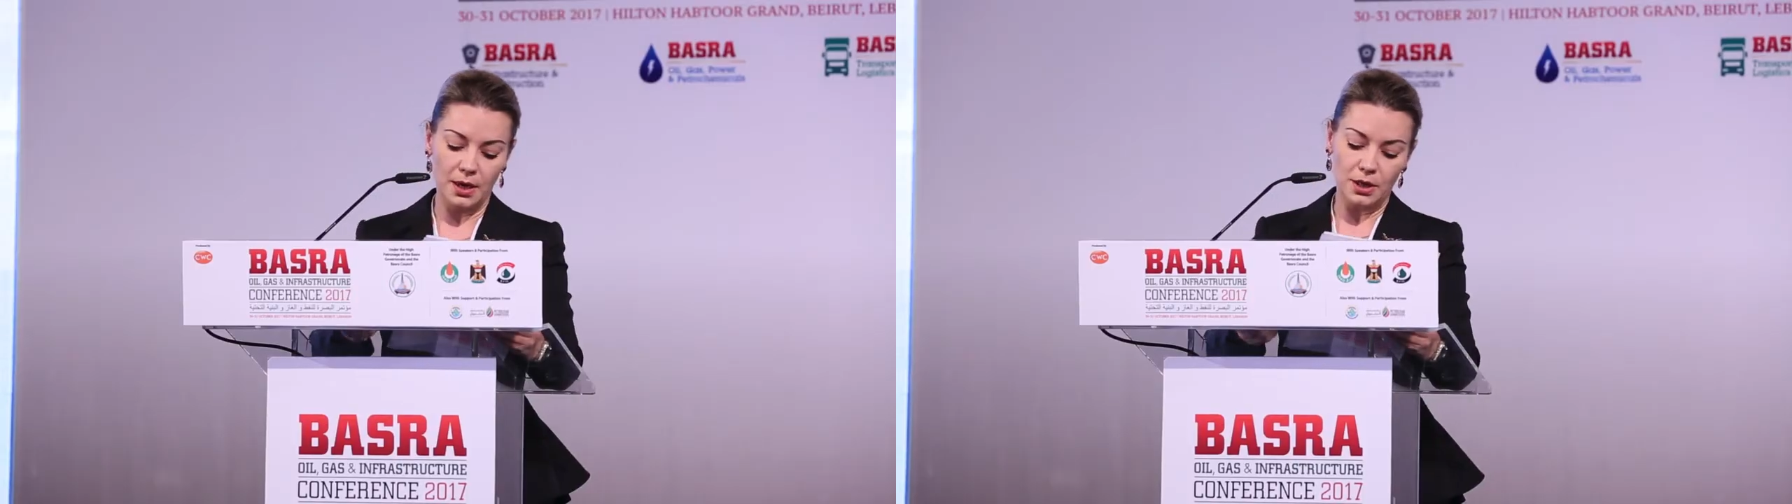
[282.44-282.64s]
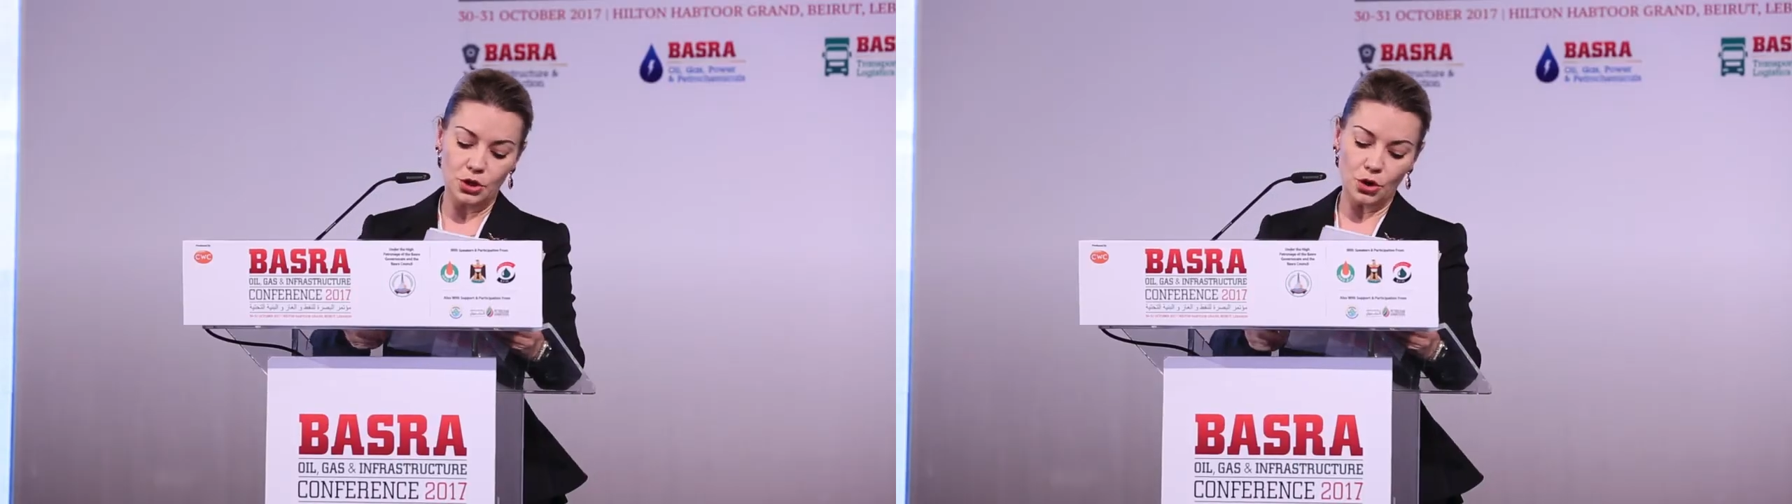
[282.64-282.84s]

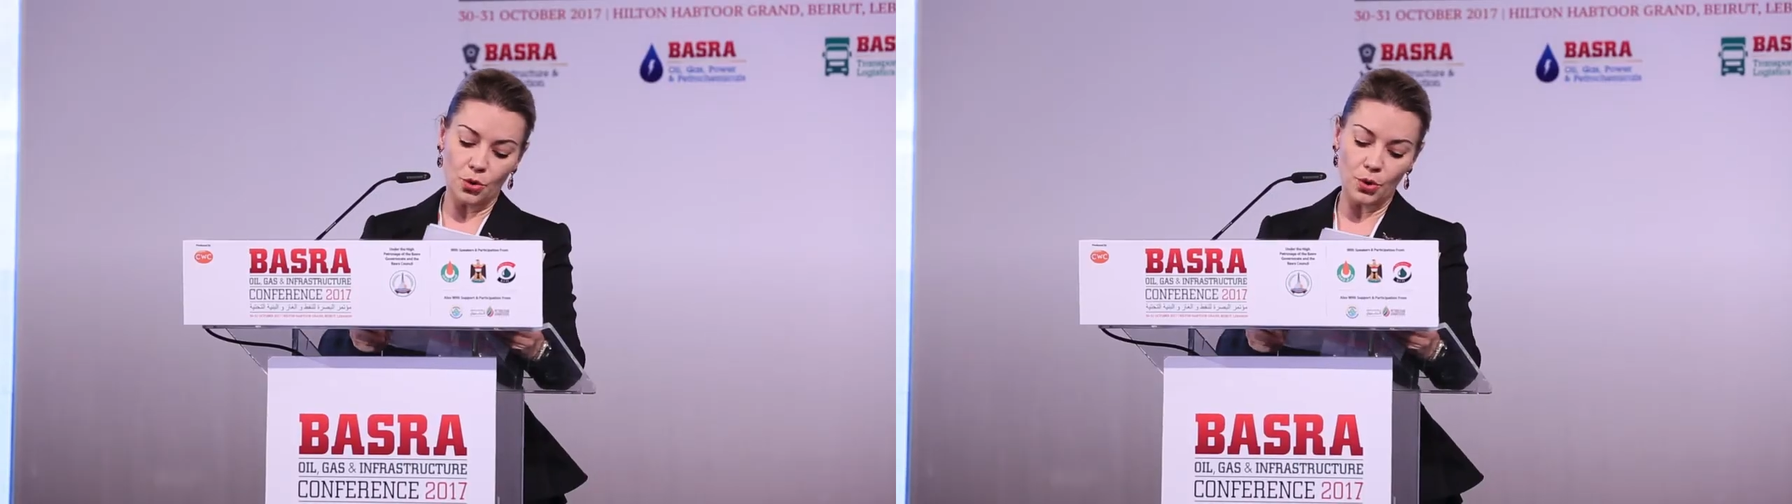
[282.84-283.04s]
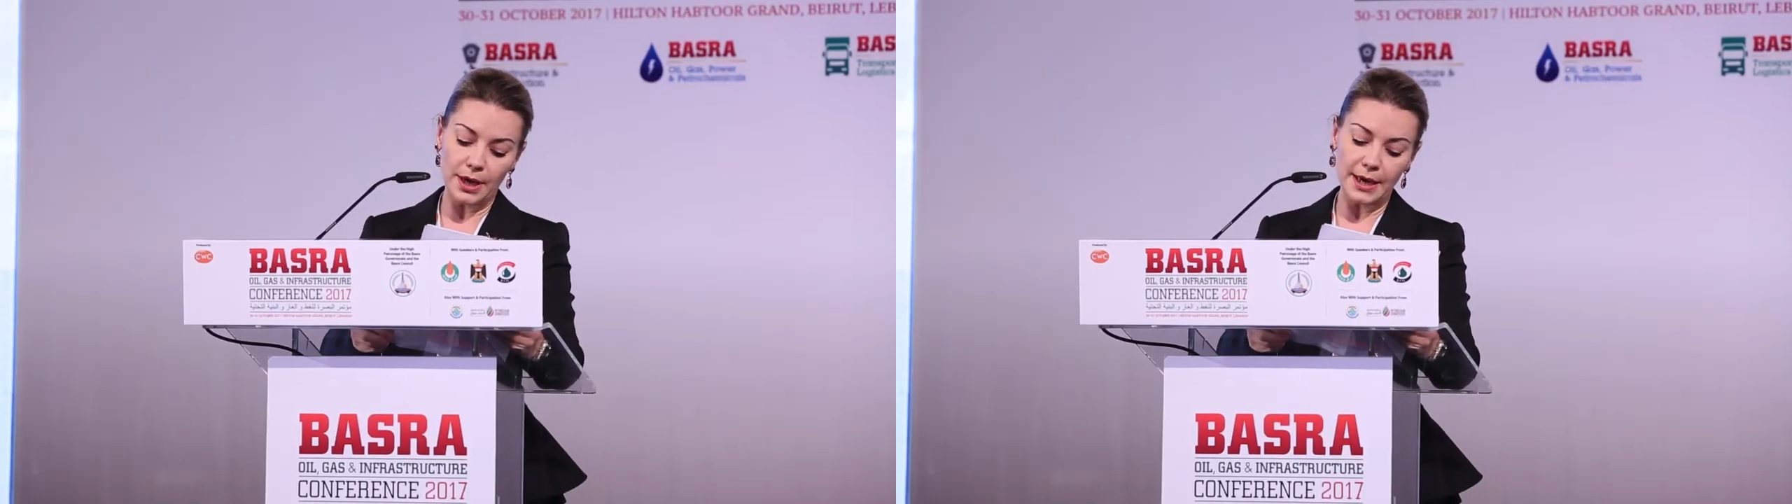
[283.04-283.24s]

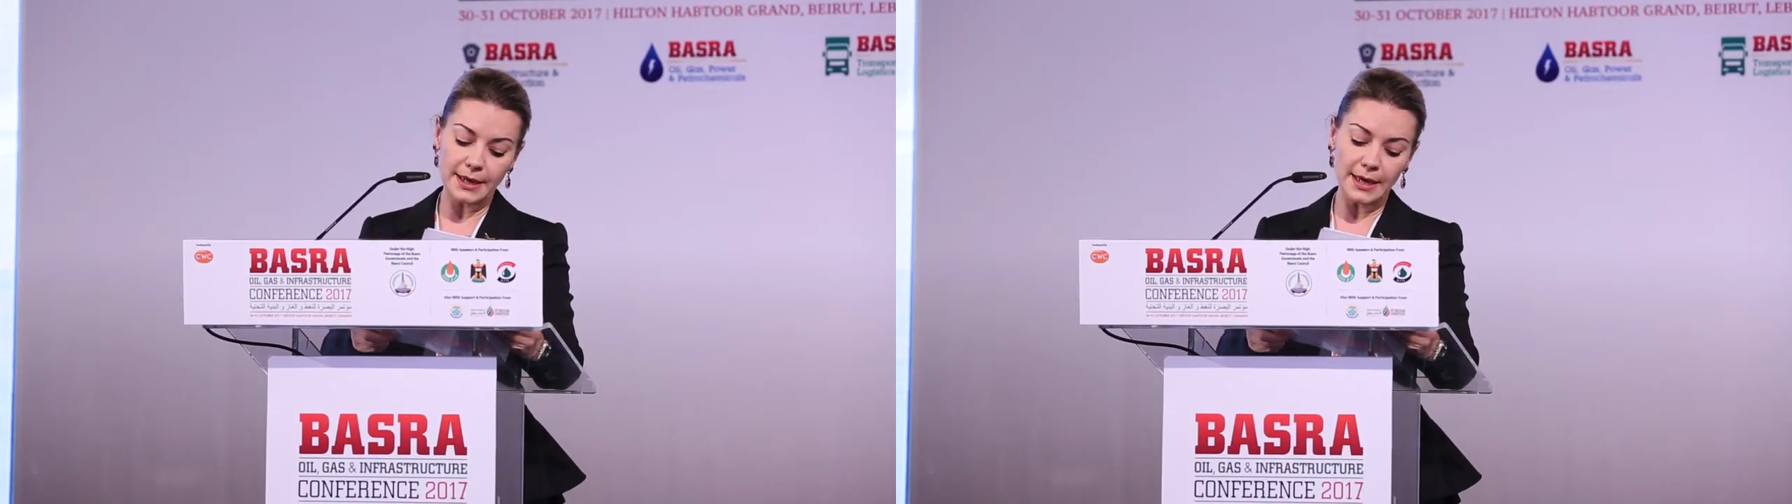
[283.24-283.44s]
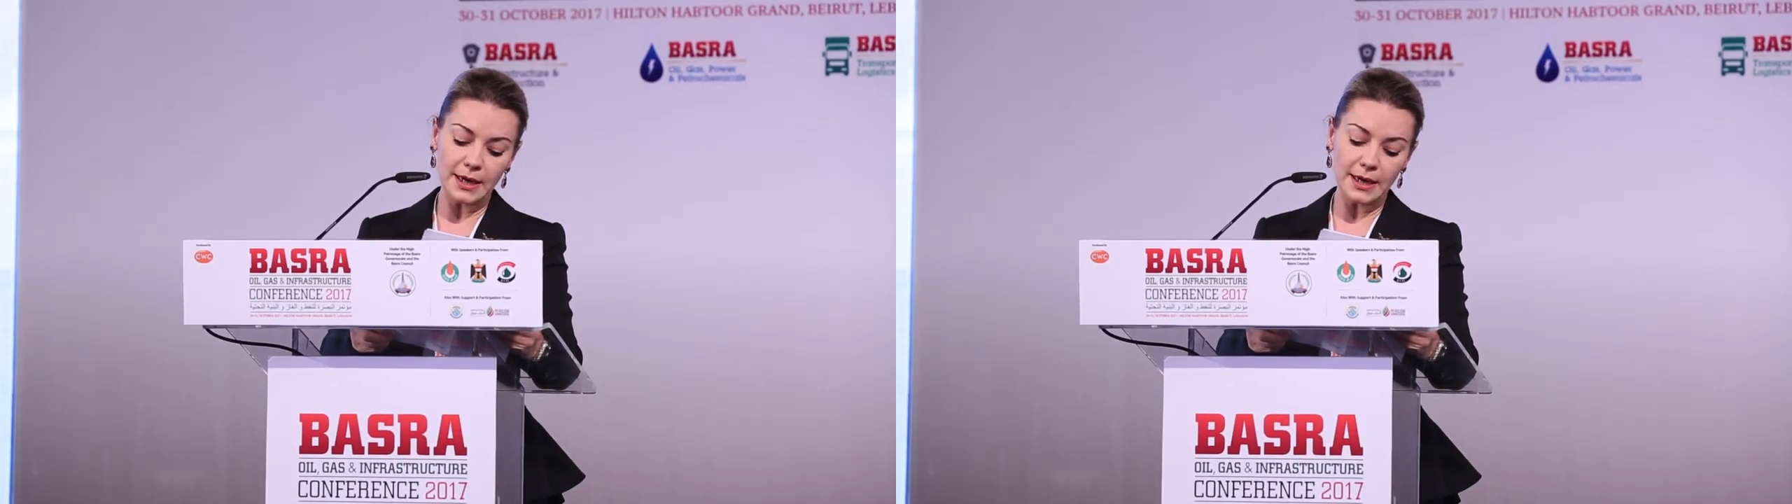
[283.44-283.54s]
So a key